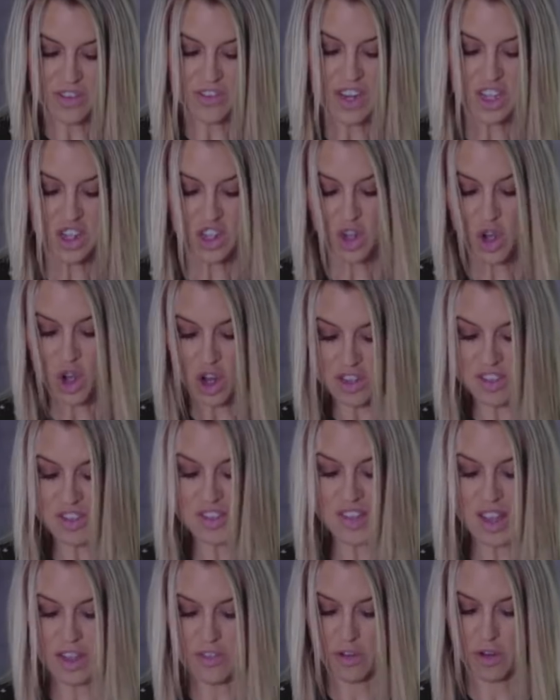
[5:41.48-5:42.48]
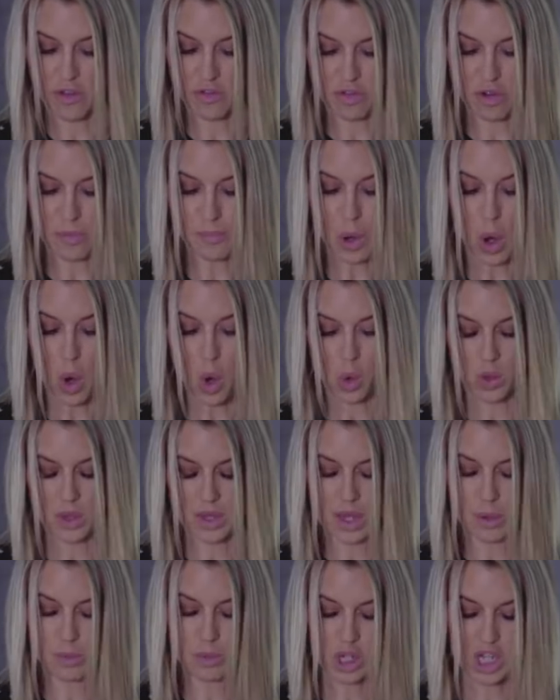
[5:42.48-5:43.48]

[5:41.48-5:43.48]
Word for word: I've actually got a sieve over a bowl and I'm